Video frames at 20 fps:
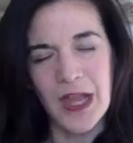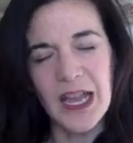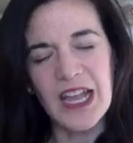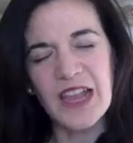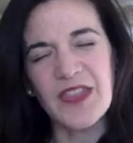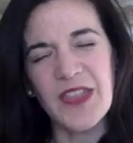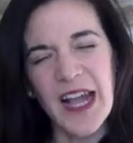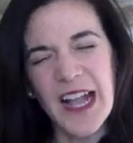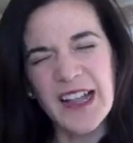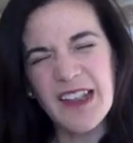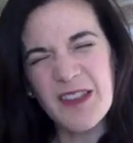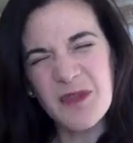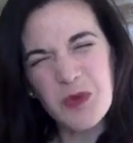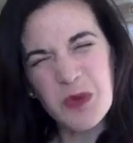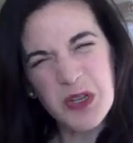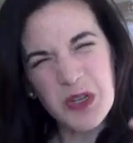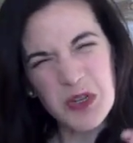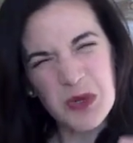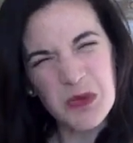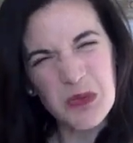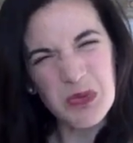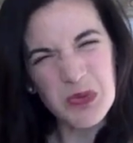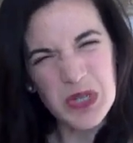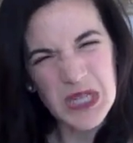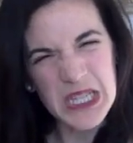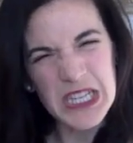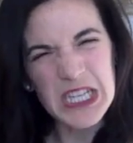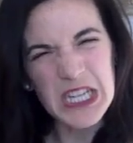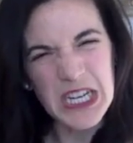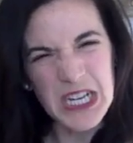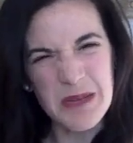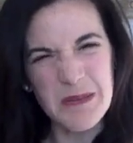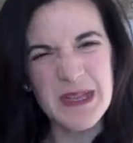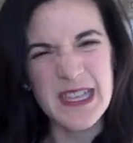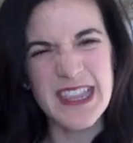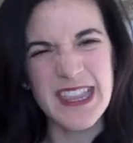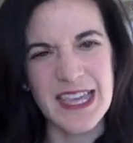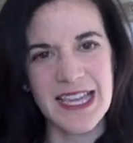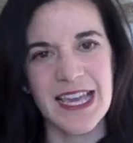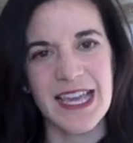that's where you're really going to be
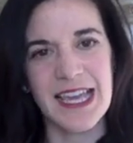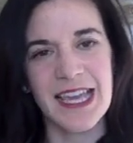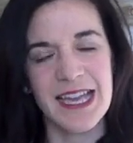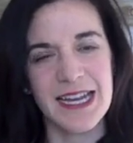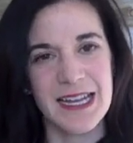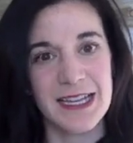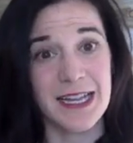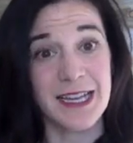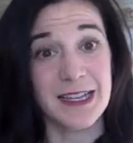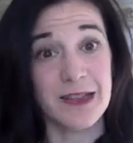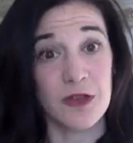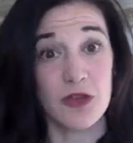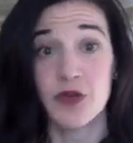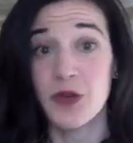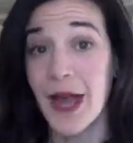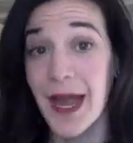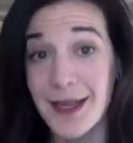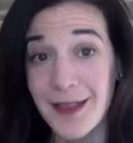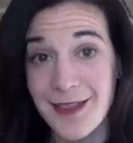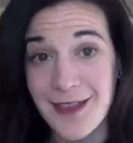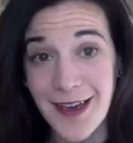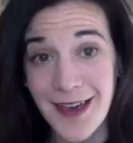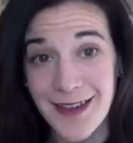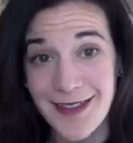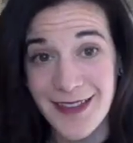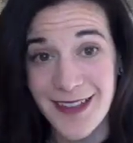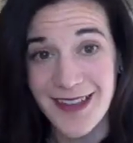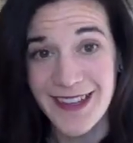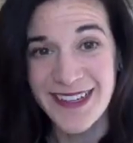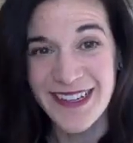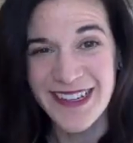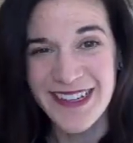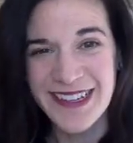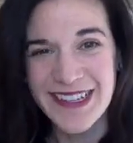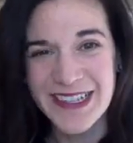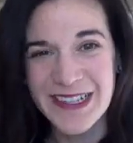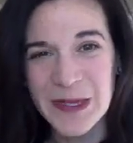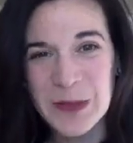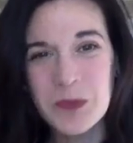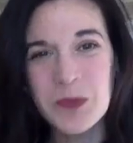digging in and strategizing
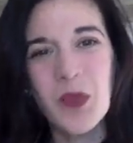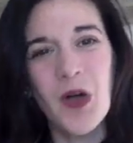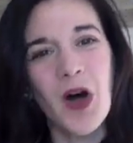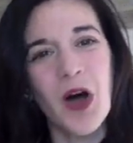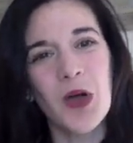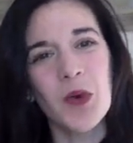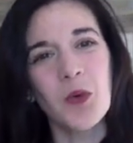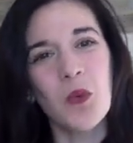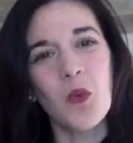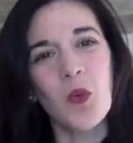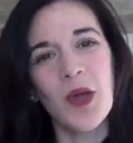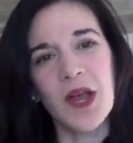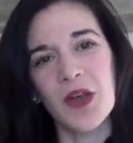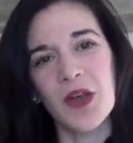on where